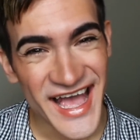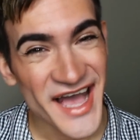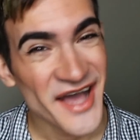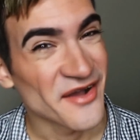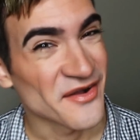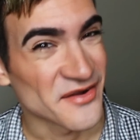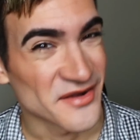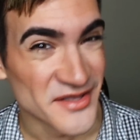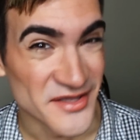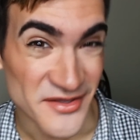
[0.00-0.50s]

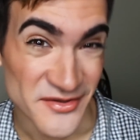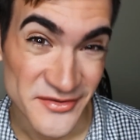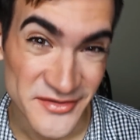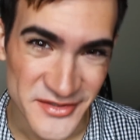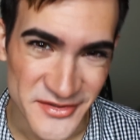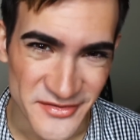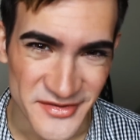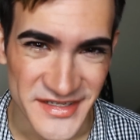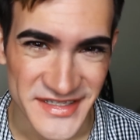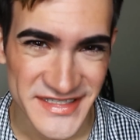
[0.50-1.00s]
How are you
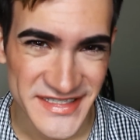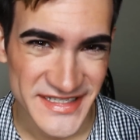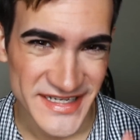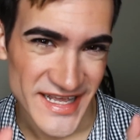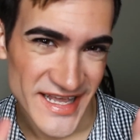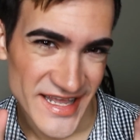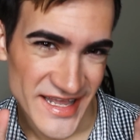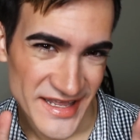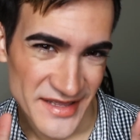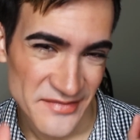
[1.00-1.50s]
doing
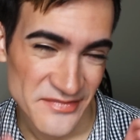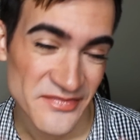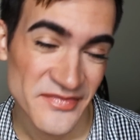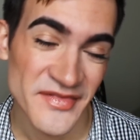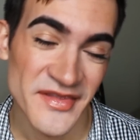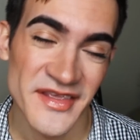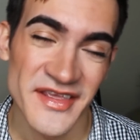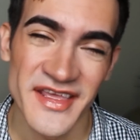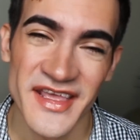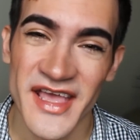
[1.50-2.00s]
today?
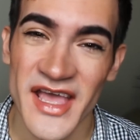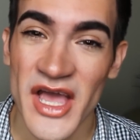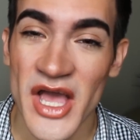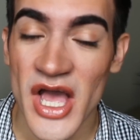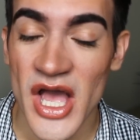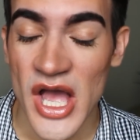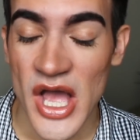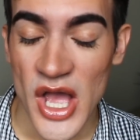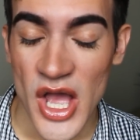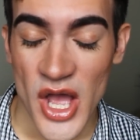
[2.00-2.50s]

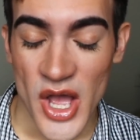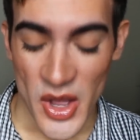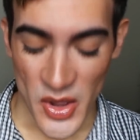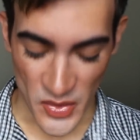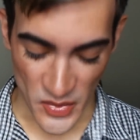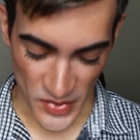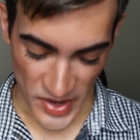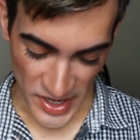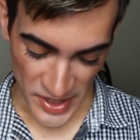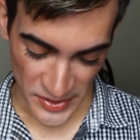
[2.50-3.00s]

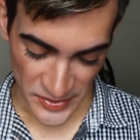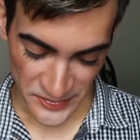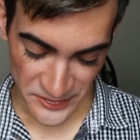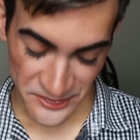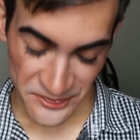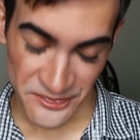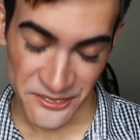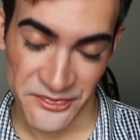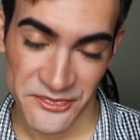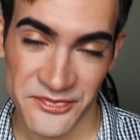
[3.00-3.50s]
Well,
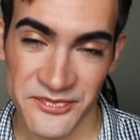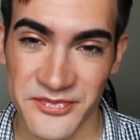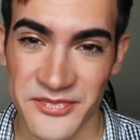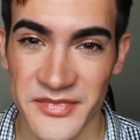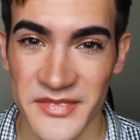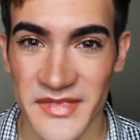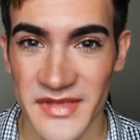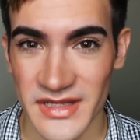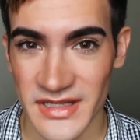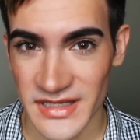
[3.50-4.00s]

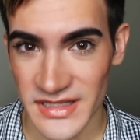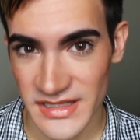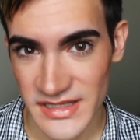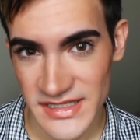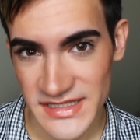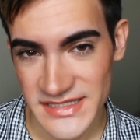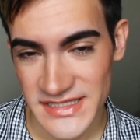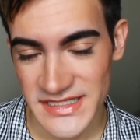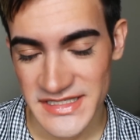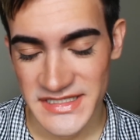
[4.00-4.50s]

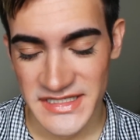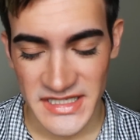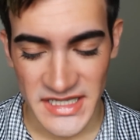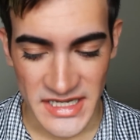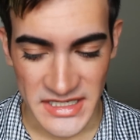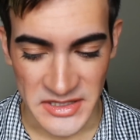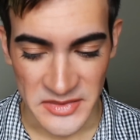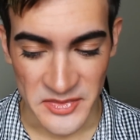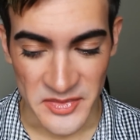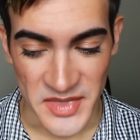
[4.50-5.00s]
this is
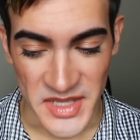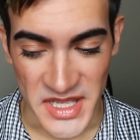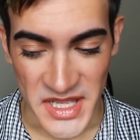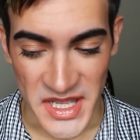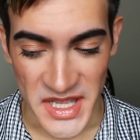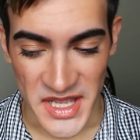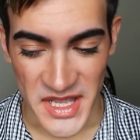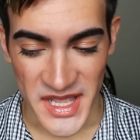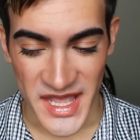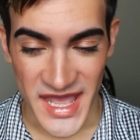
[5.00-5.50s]
gonna
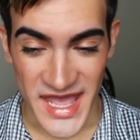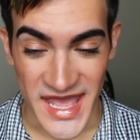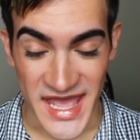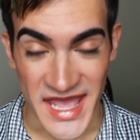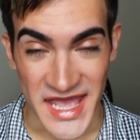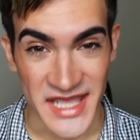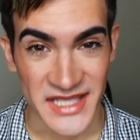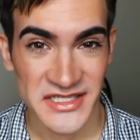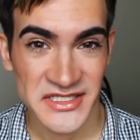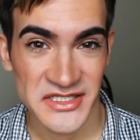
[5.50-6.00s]
be
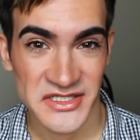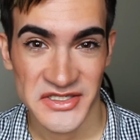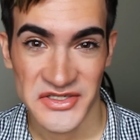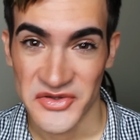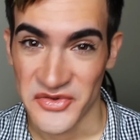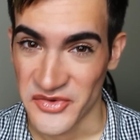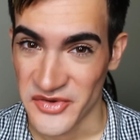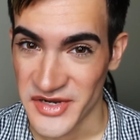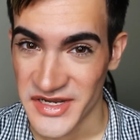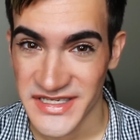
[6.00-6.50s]
a
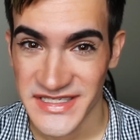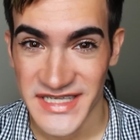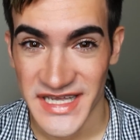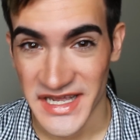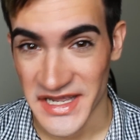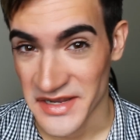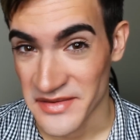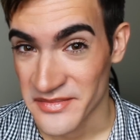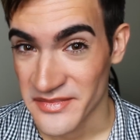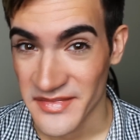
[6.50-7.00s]
story
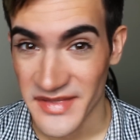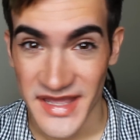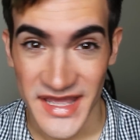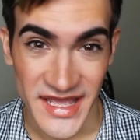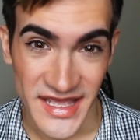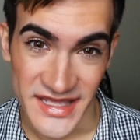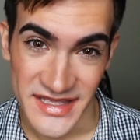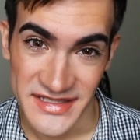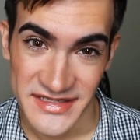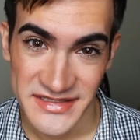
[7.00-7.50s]
time
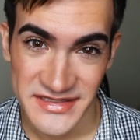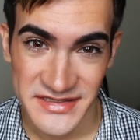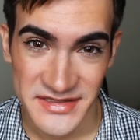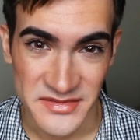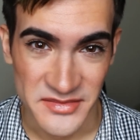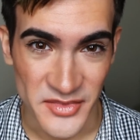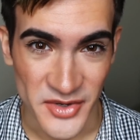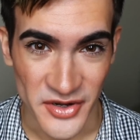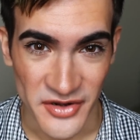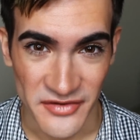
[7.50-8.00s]

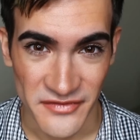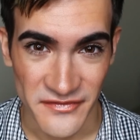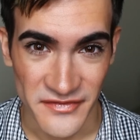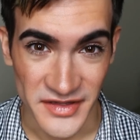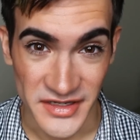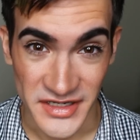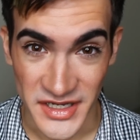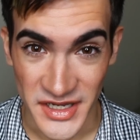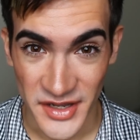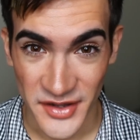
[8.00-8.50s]
ASMR
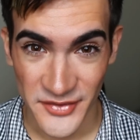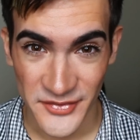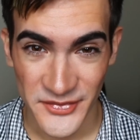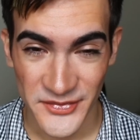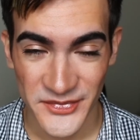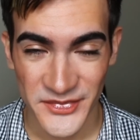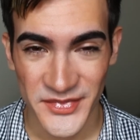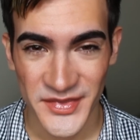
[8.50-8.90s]
video.